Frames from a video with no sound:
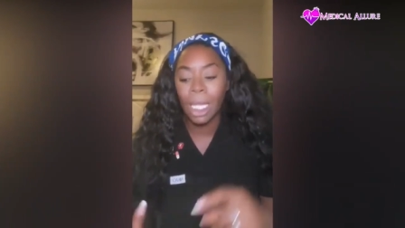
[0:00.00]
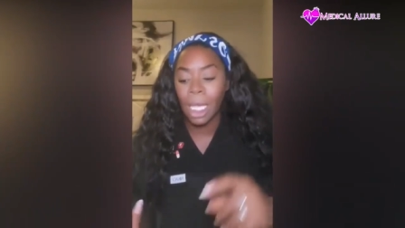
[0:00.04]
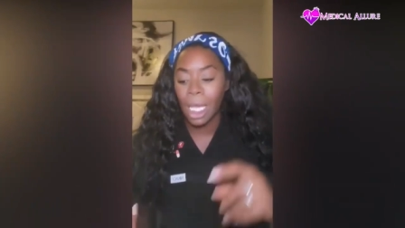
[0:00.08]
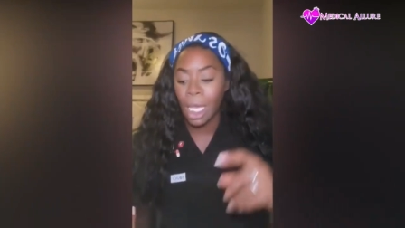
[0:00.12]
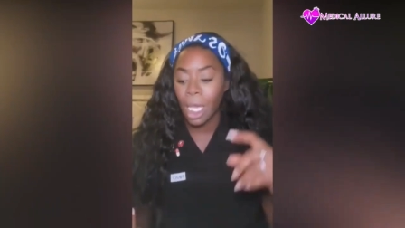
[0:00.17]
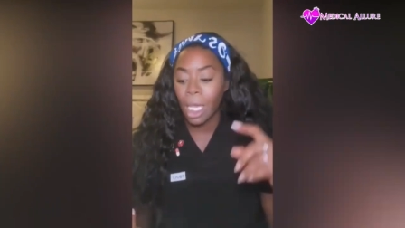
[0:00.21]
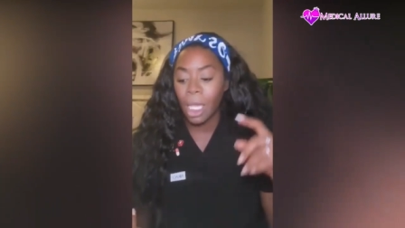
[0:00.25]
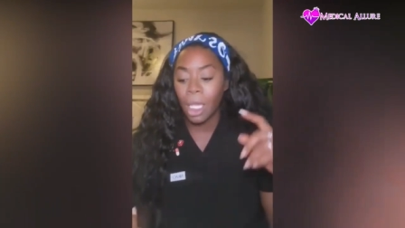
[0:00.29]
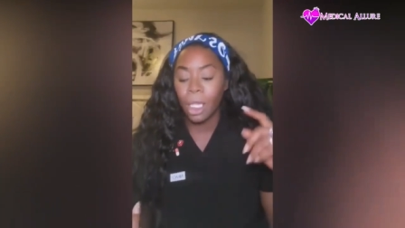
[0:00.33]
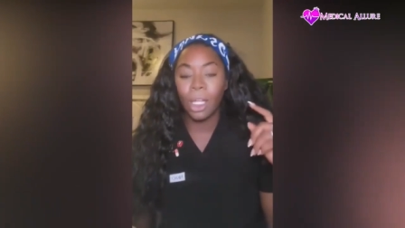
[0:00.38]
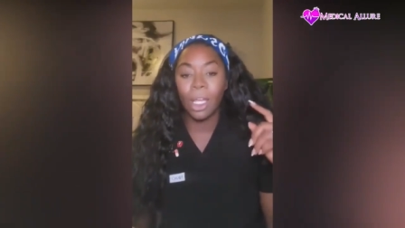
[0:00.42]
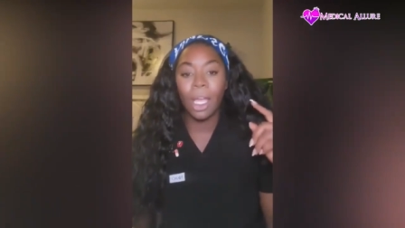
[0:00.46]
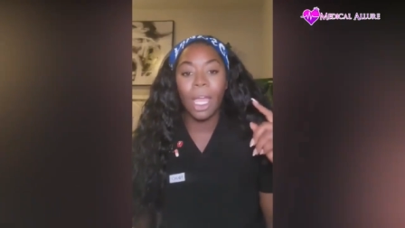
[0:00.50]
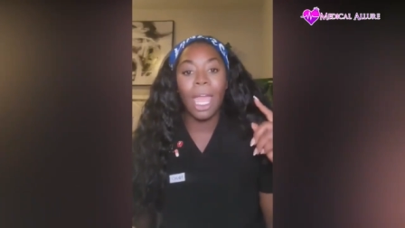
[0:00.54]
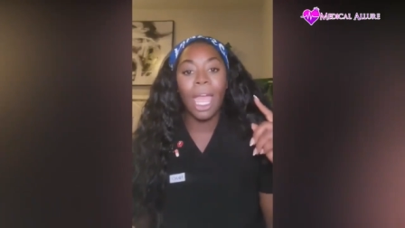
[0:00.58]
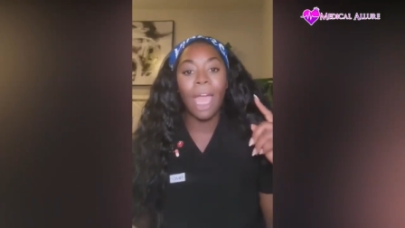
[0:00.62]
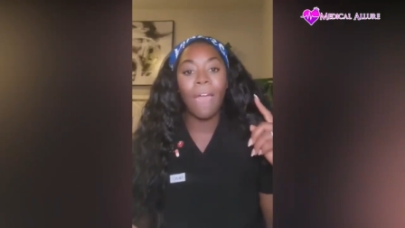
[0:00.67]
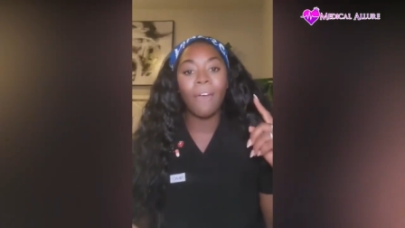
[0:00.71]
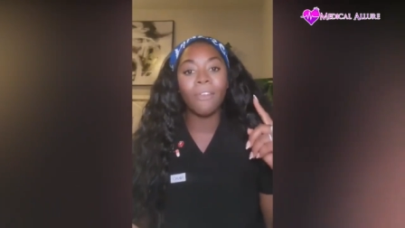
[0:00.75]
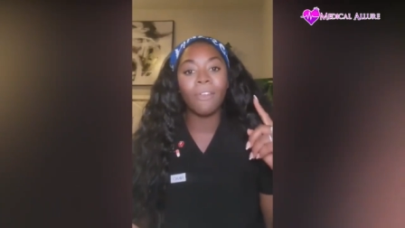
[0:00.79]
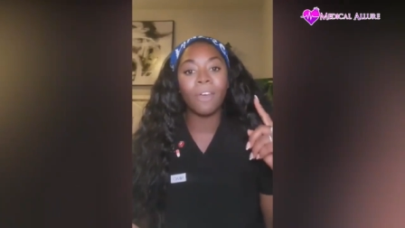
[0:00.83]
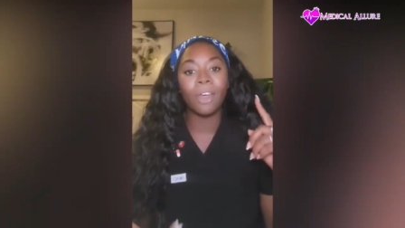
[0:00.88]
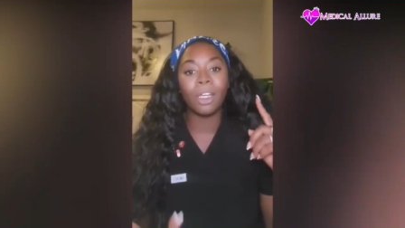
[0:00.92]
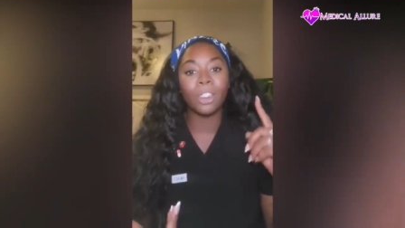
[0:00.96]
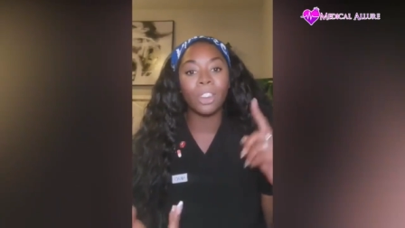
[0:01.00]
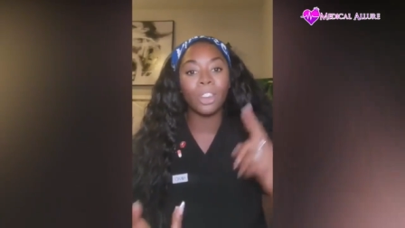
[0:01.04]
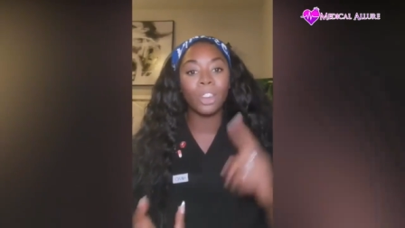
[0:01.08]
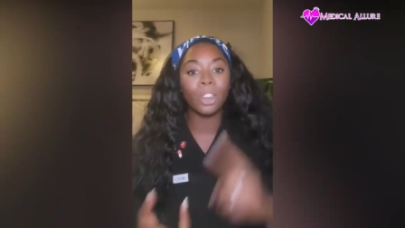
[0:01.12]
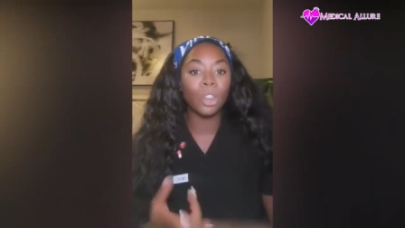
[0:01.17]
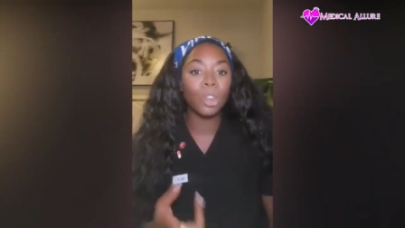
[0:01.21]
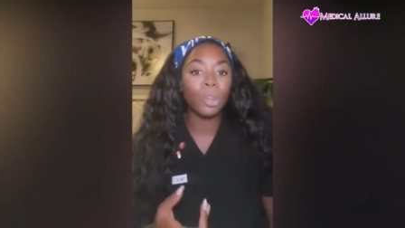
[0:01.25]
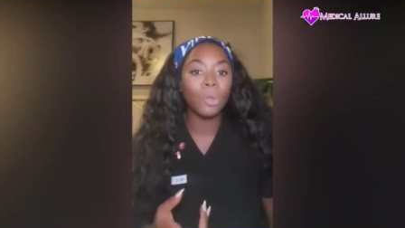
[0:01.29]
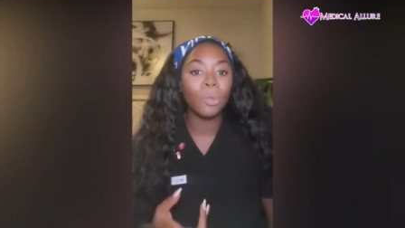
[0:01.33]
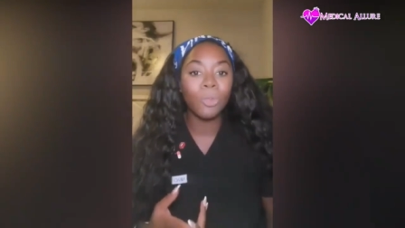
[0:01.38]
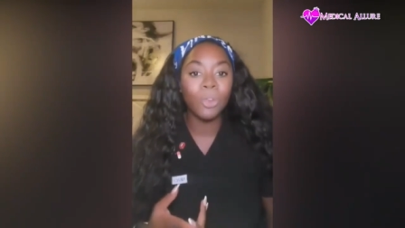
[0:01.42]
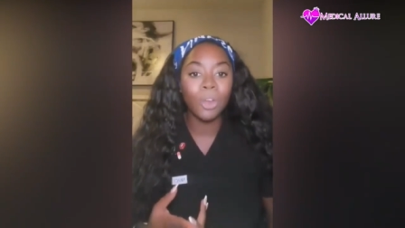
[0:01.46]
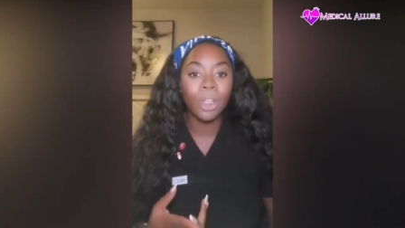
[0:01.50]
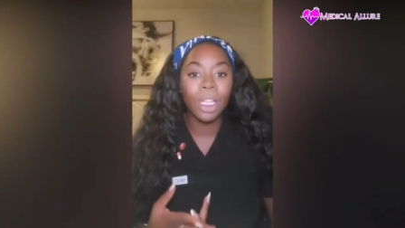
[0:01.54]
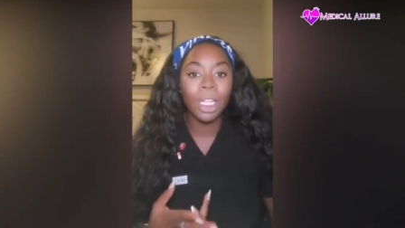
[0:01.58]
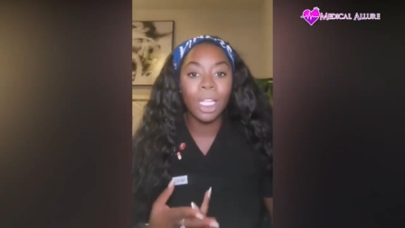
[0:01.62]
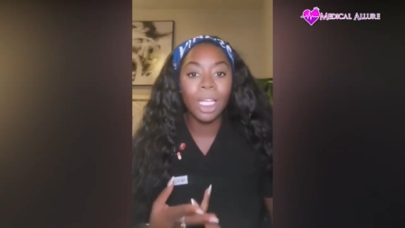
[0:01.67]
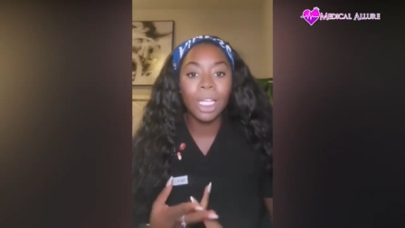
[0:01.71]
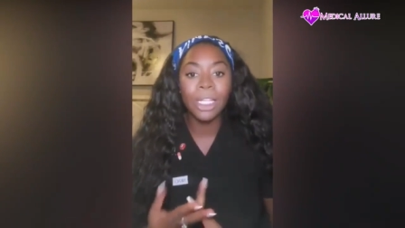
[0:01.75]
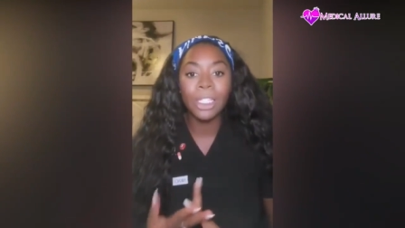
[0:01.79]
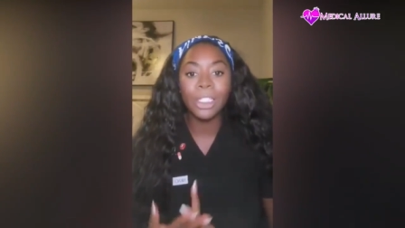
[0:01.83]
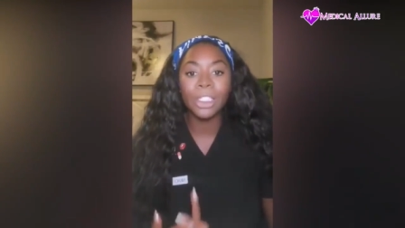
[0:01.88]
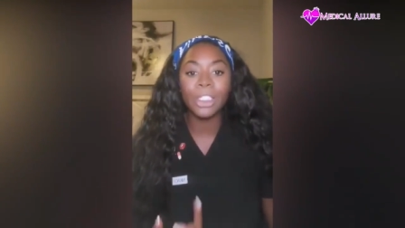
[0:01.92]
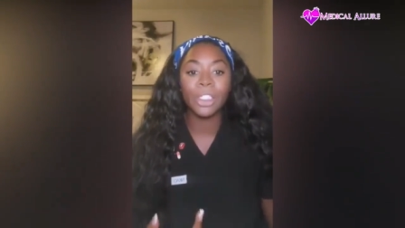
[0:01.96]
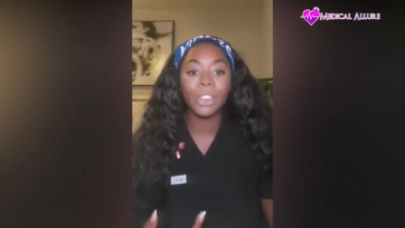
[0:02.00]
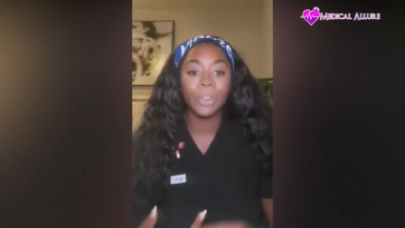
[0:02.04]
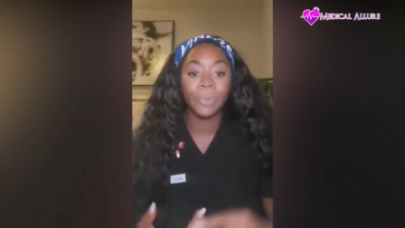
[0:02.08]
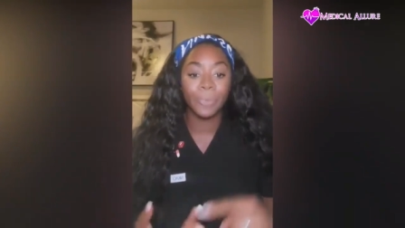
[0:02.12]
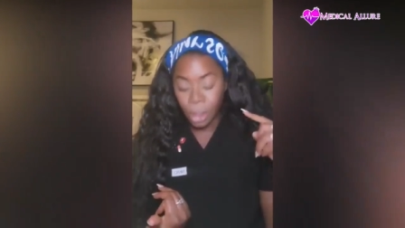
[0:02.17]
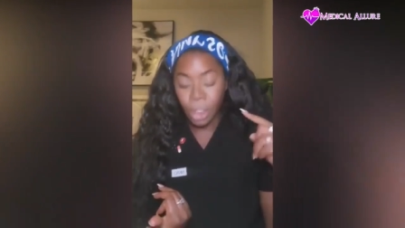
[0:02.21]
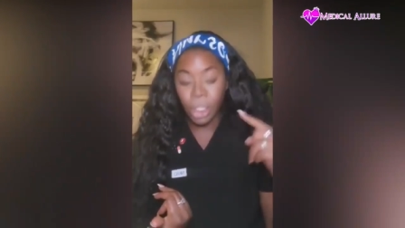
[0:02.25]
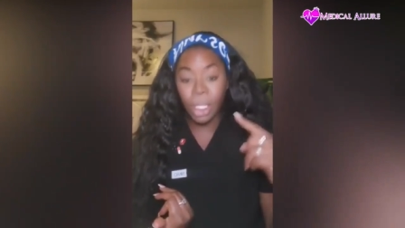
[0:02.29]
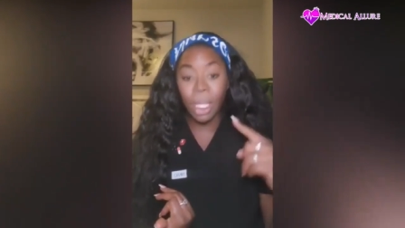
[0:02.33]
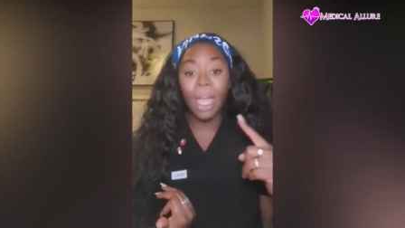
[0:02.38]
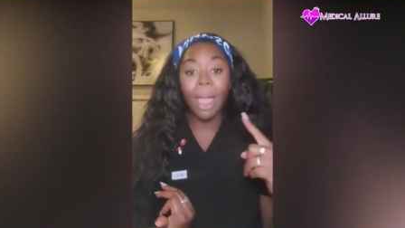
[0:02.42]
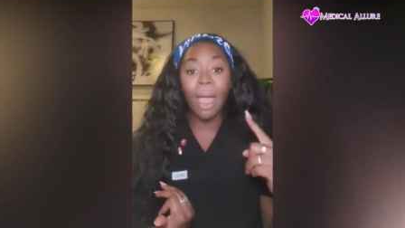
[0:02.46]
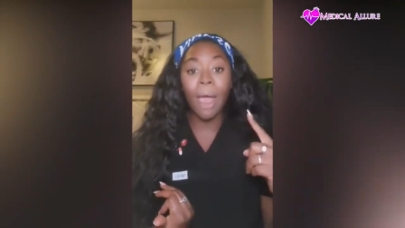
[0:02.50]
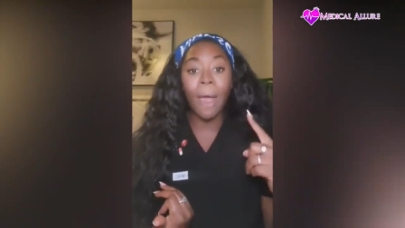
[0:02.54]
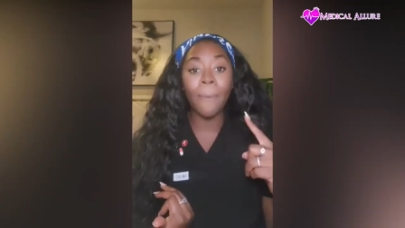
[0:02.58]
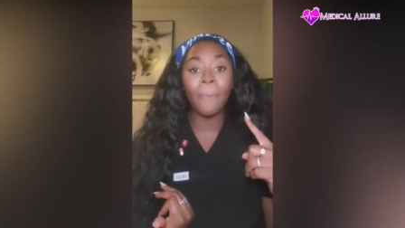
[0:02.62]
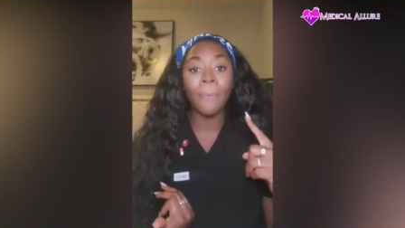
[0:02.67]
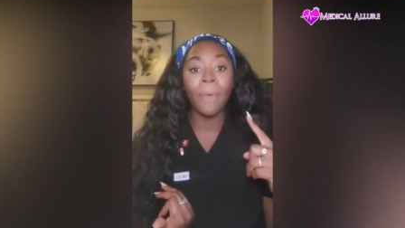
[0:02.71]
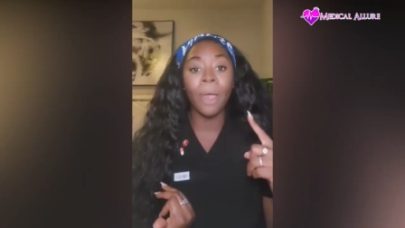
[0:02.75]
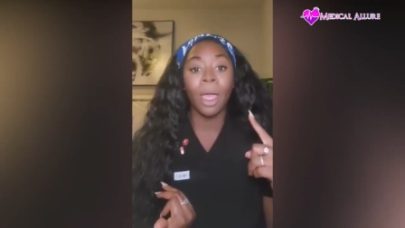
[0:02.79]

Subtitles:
you're going to have a soup for lunch, you're going to have